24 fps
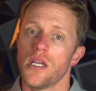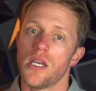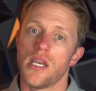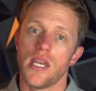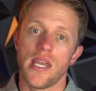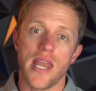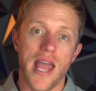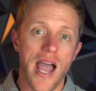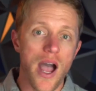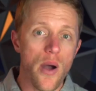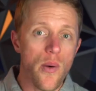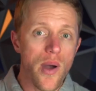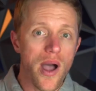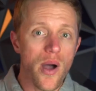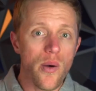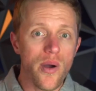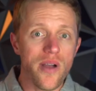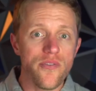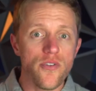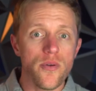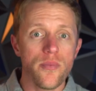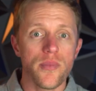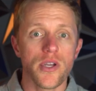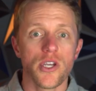Now,
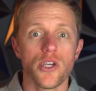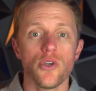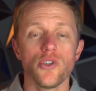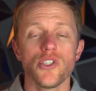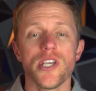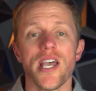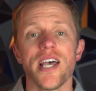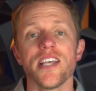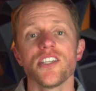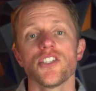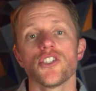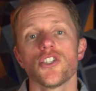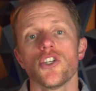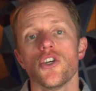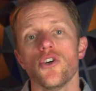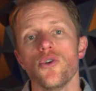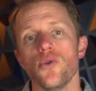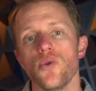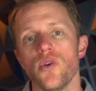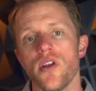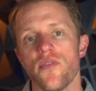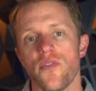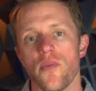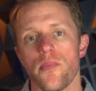however, Magoosh has
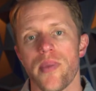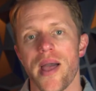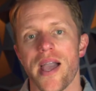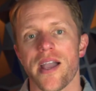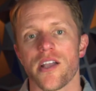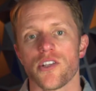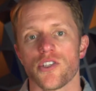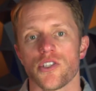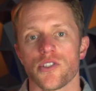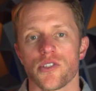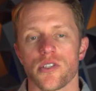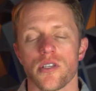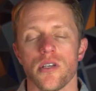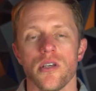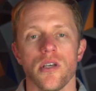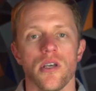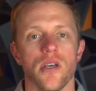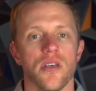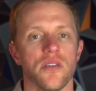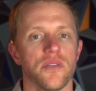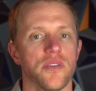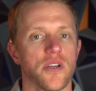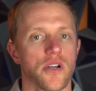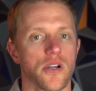two different packages,
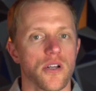their